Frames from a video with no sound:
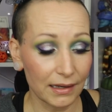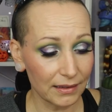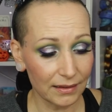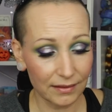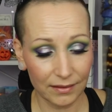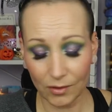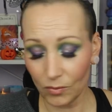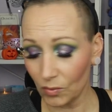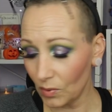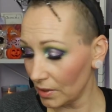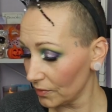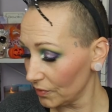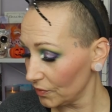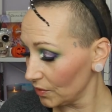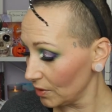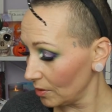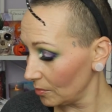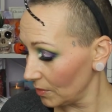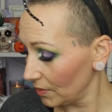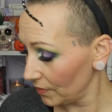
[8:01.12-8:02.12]
that is the one
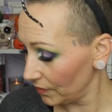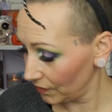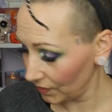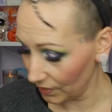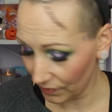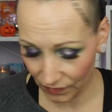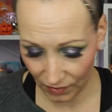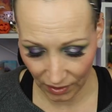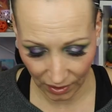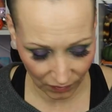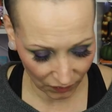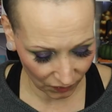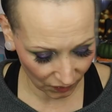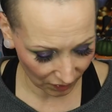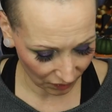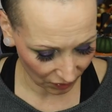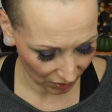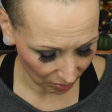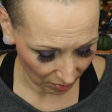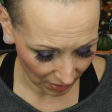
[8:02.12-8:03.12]
from 50
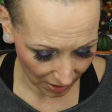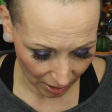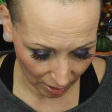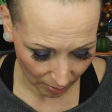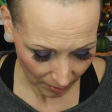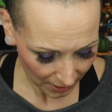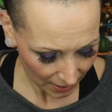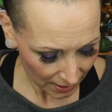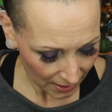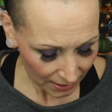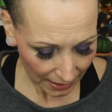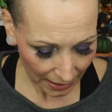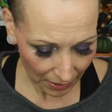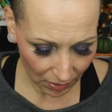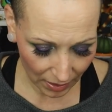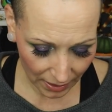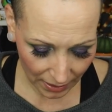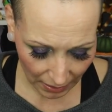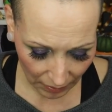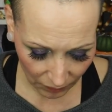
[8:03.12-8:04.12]
50 makeup
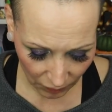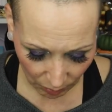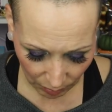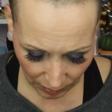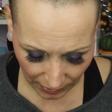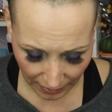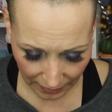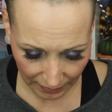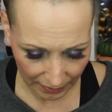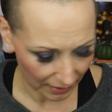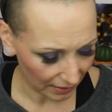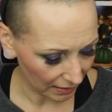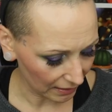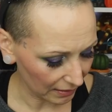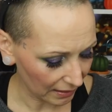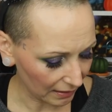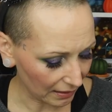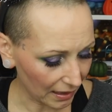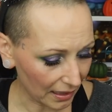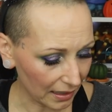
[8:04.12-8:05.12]
now i have a brand
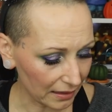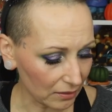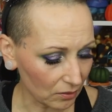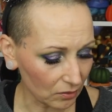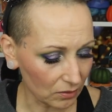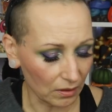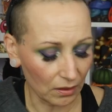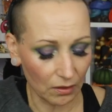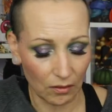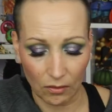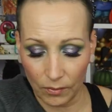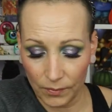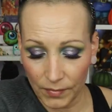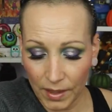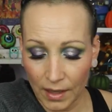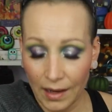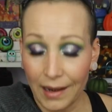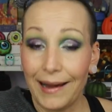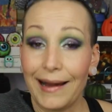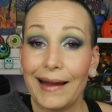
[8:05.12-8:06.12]
here that i don't know
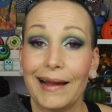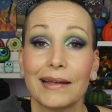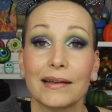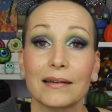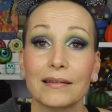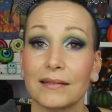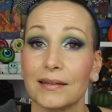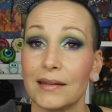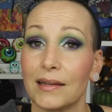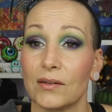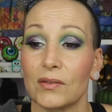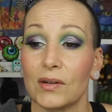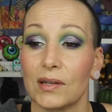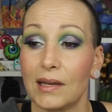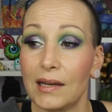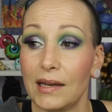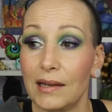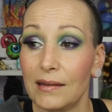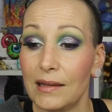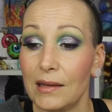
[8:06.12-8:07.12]
i consider
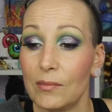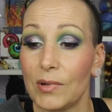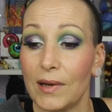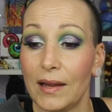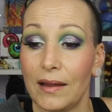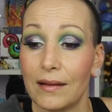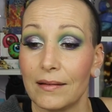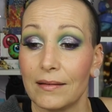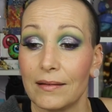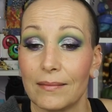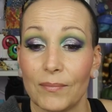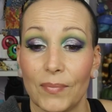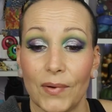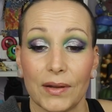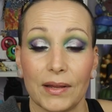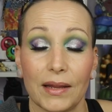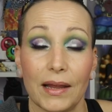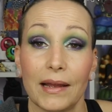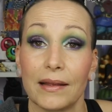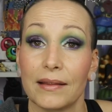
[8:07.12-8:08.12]
it an indie brand
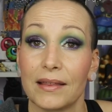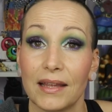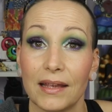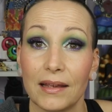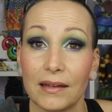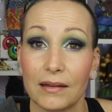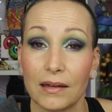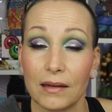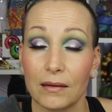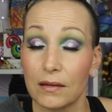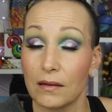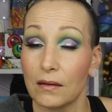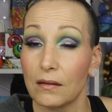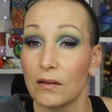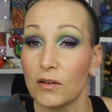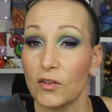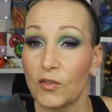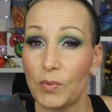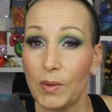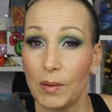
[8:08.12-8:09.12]
but i think that
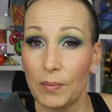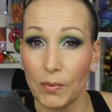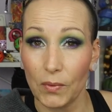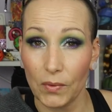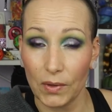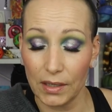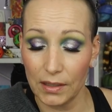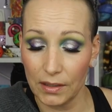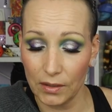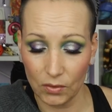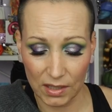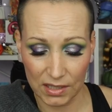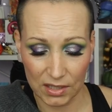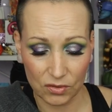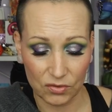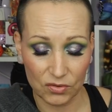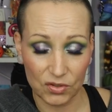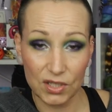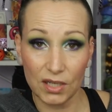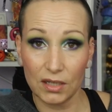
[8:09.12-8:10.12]
a lot of people in the
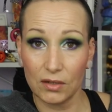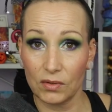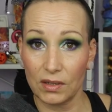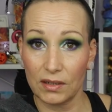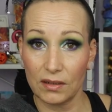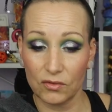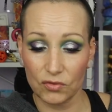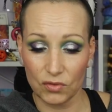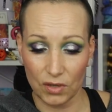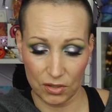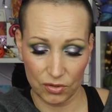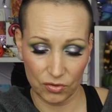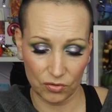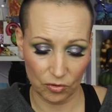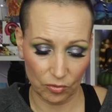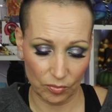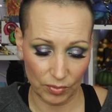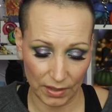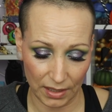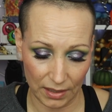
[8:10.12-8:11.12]
us consider it a
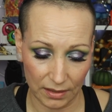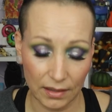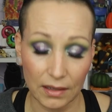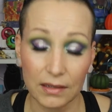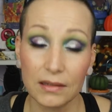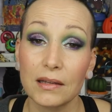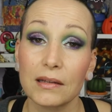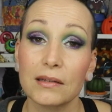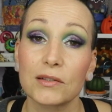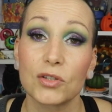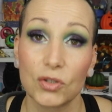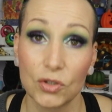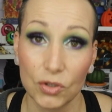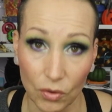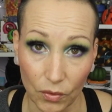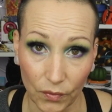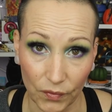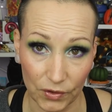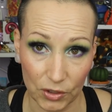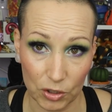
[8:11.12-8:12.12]
drugstore brand and that's
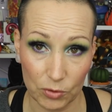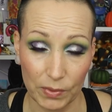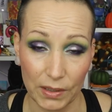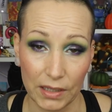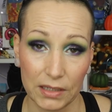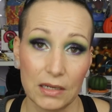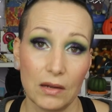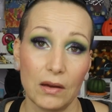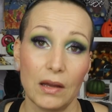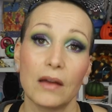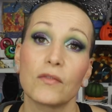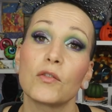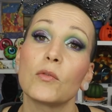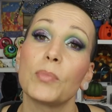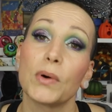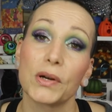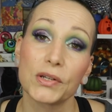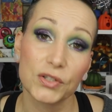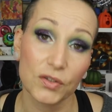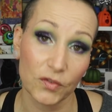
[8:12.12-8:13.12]
juvia's place now i have
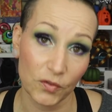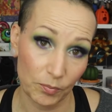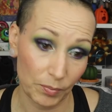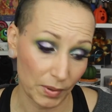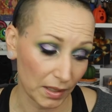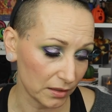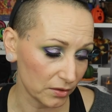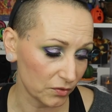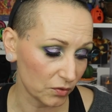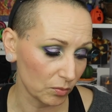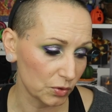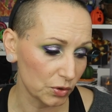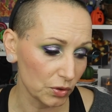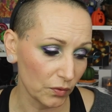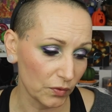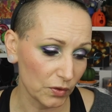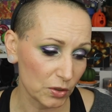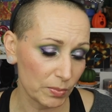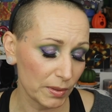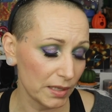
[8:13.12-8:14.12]
a bunch of palettes from
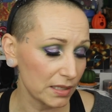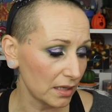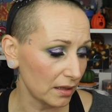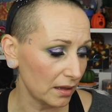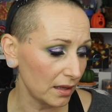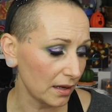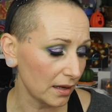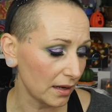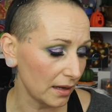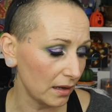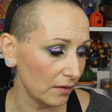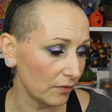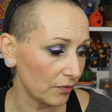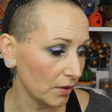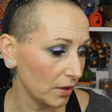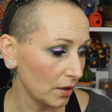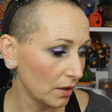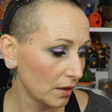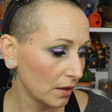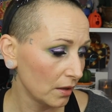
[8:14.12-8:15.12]
juvia's place i think i
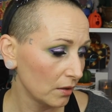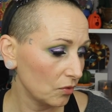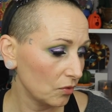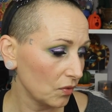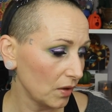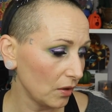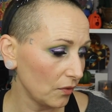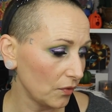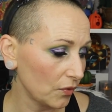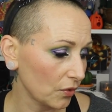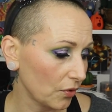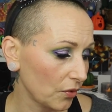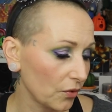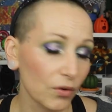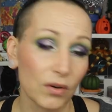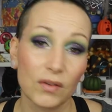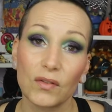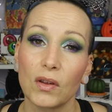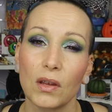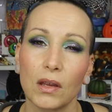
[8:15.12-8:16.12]
have 12 or
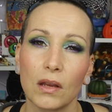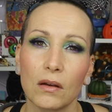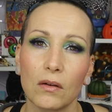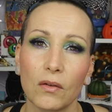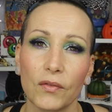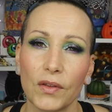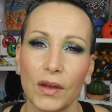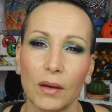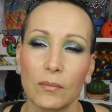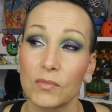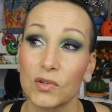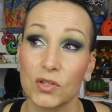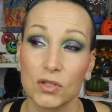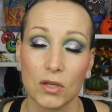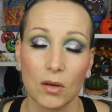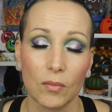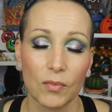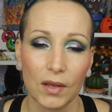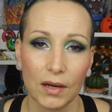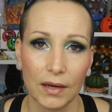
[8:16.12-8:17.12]
13 of them
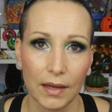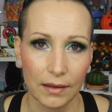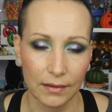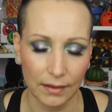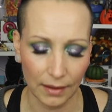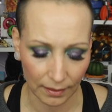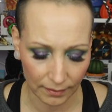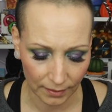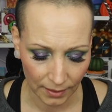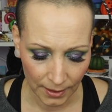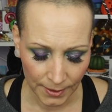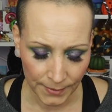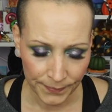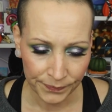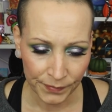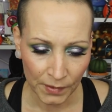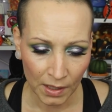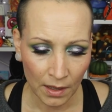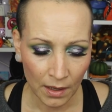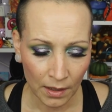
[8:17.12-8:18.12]
something like that
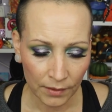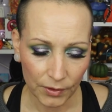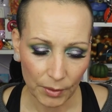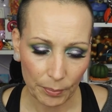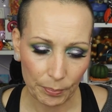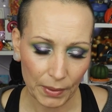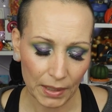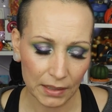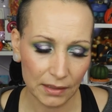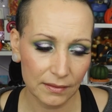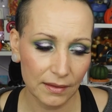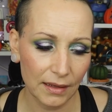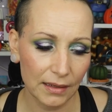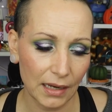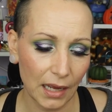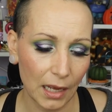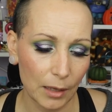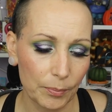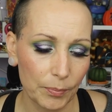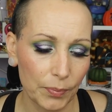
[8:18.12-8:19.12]
the palette
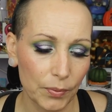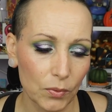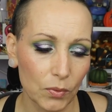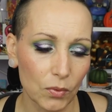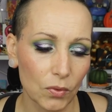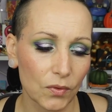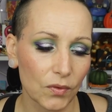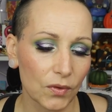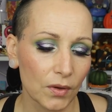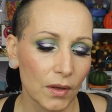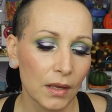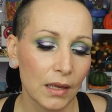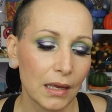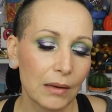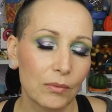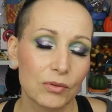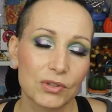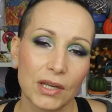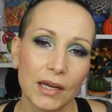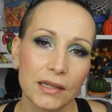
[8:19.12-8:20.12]
that i pulled
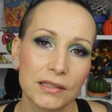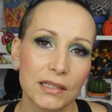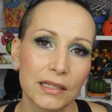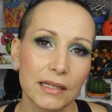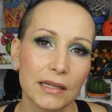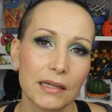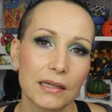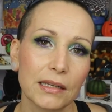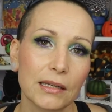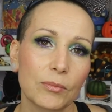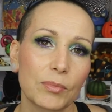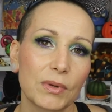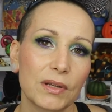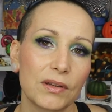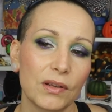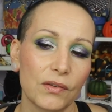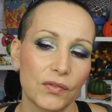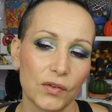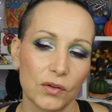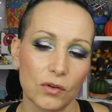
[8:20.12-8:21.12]
it was actually a little
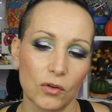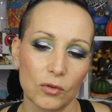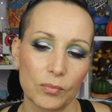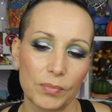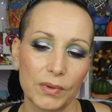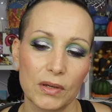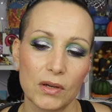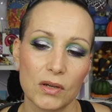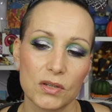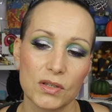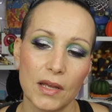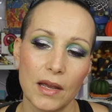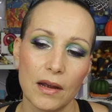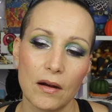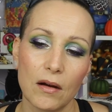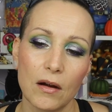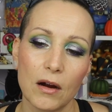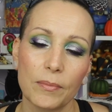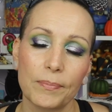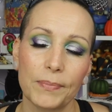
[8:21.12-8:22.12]
bit difficult because
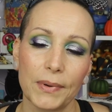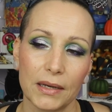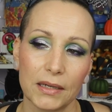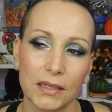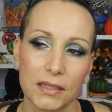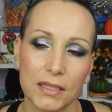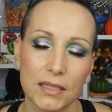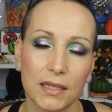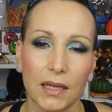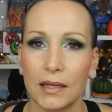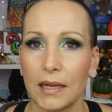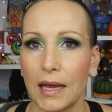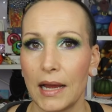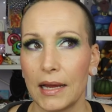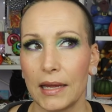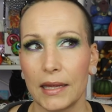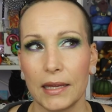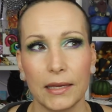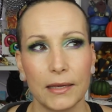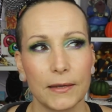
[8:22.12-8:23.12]
there are palettes that
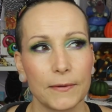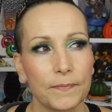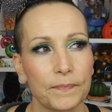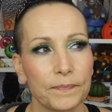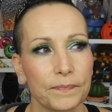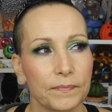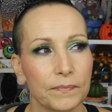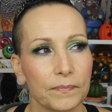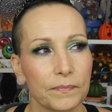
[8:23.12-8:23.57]
i